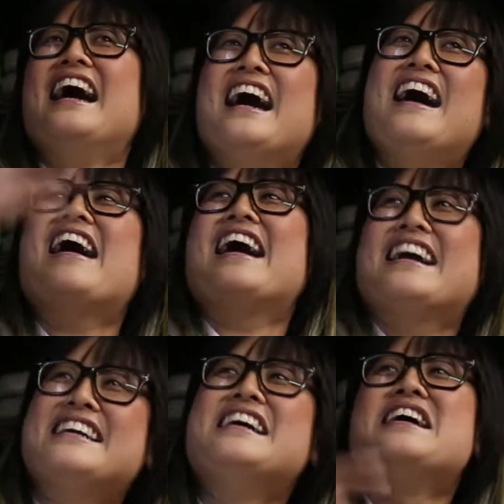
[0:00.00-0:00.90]

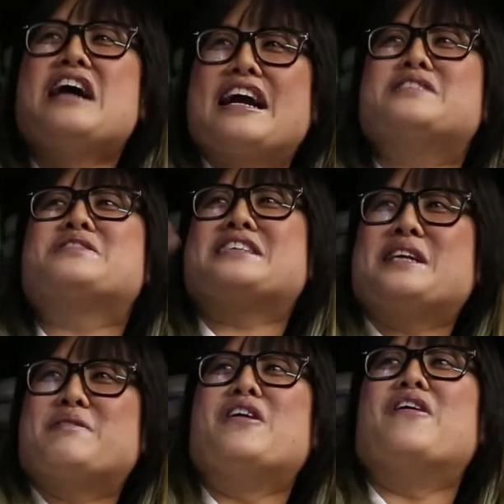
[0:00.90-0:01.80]
Alright, I guess we can
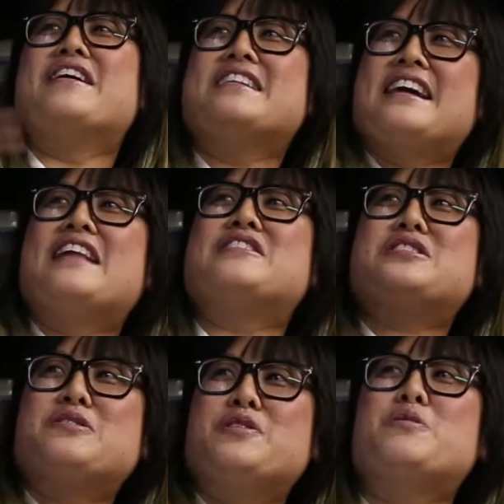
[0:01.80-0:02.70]
keep going. Yeah, there's
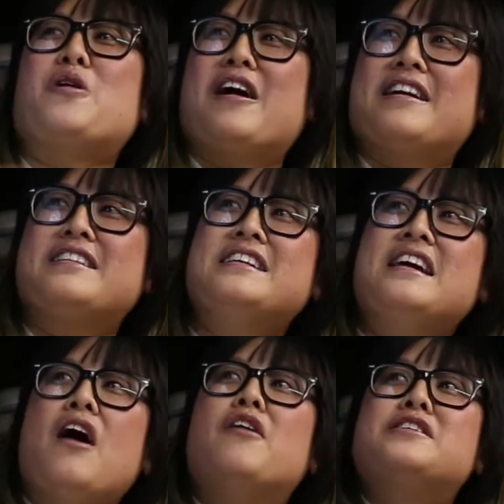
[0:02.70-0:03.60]
a few more.
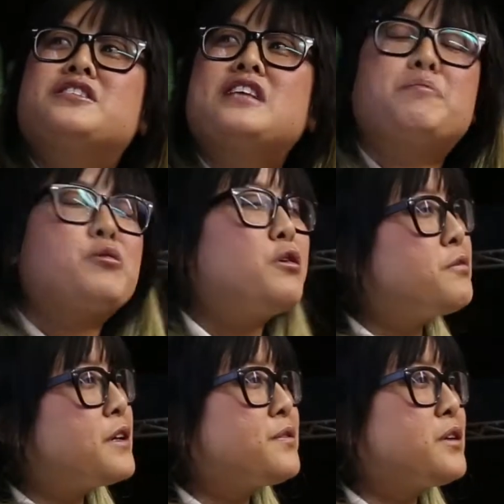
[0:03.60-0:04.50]
Oh, this is at Pearl
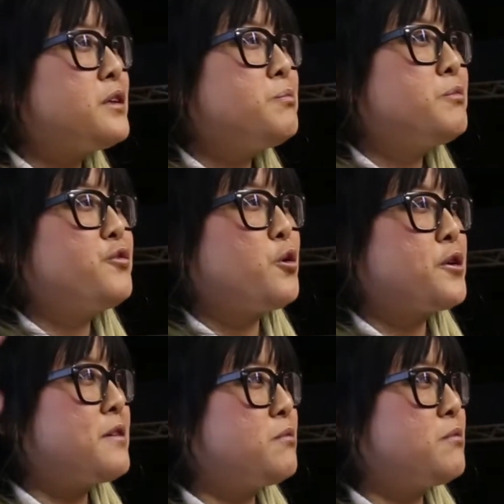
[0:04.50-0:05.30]
River before they